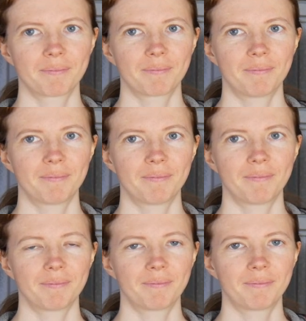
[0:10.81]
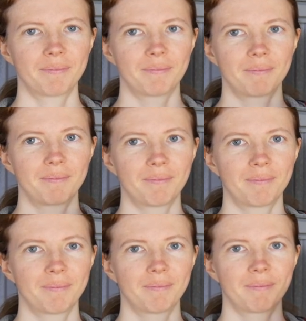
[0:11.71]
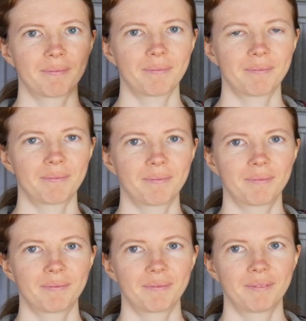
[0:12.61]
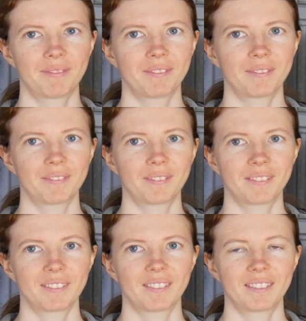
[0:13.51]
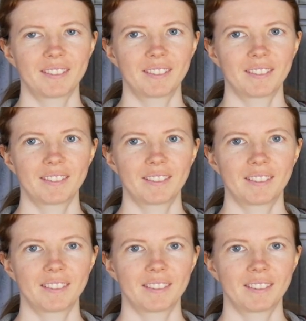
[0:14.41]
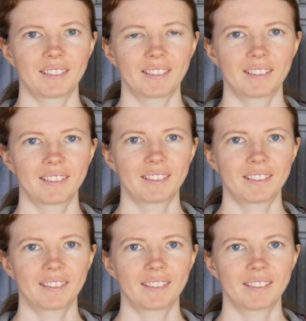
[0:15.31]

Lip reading: (not speaking)